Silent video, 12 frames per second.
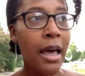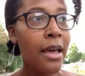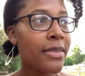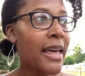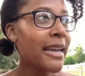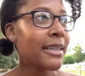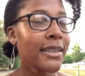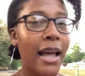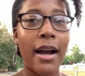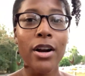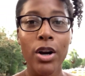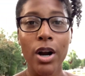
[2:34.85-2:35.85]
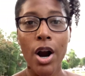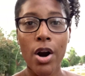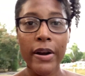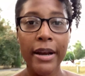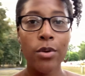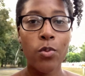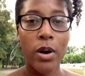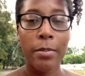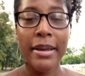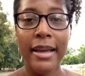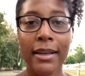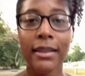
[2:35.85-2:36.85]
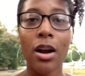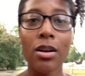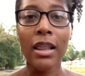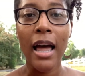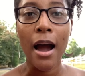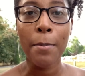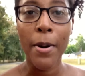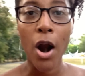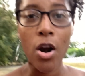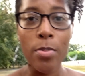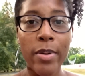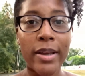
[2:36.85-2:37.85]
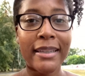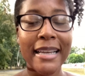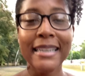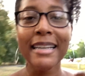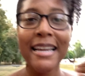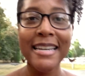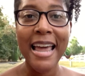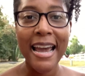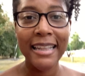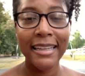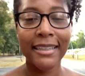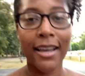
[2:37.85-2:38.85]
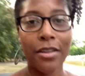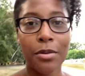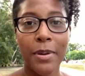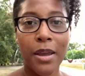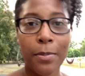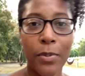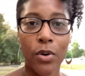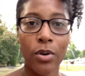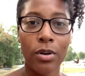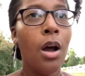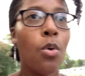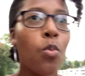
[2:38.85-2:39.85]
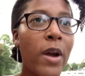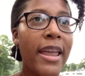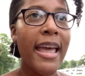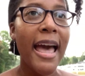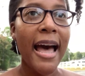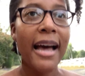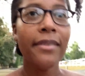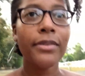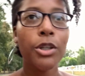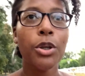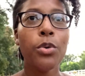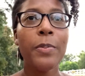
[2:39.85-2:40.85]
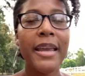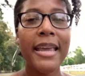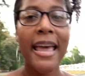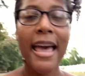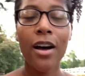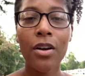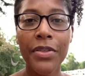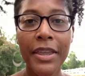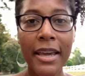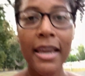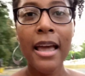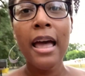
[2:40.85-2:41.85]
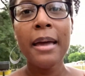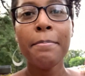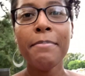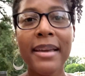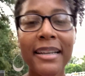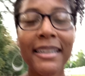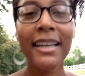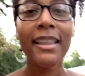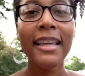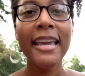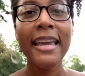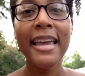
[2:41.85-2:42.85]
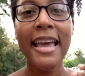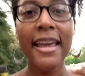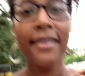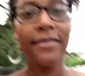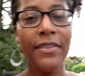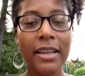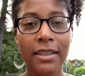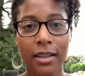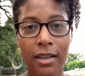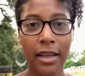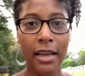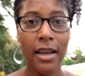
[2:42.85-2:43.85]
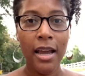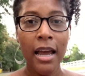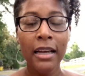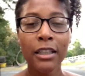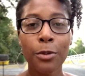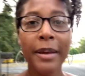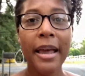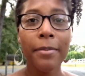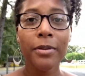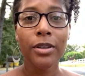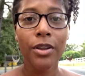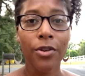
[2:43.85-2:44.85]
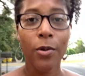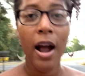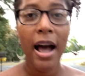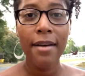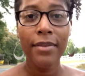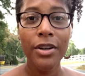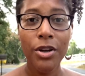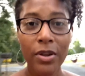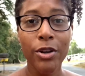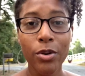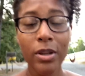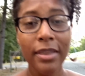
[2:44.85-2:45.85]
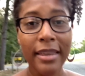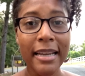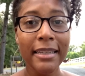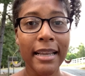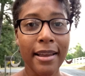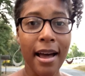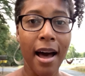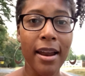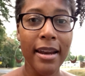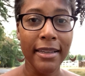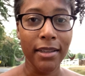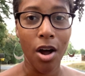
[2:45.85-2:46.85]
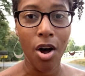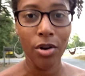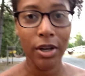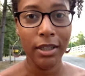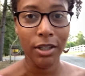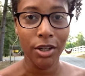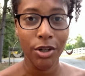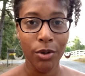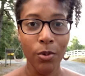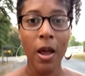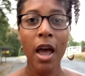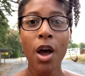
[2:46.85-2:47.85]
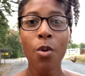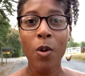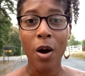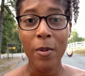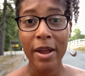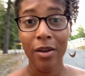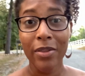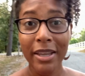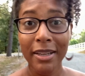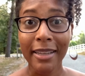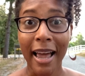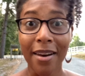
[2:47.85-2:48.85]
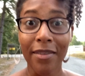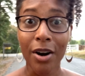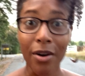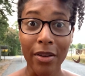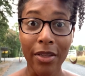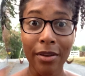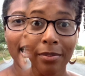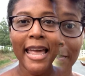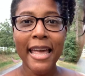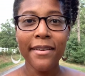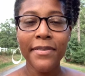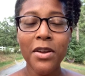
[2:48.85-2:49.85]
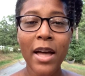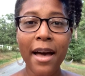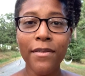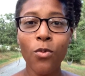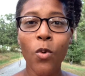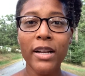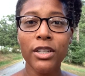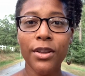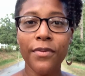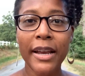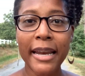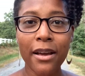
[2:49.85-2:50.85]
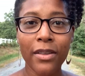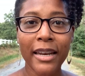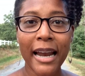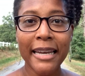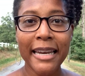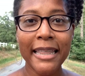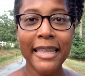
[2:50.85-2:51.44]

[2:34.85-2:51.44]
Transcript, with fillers: that it's not going to hurt anyone, because our, our purpose is connected to other people. We have to be healthy mentally and physically to be able to thrive and do the, do the things that God has called us to do while we're on this side of earth. If you haven't watched the video that I did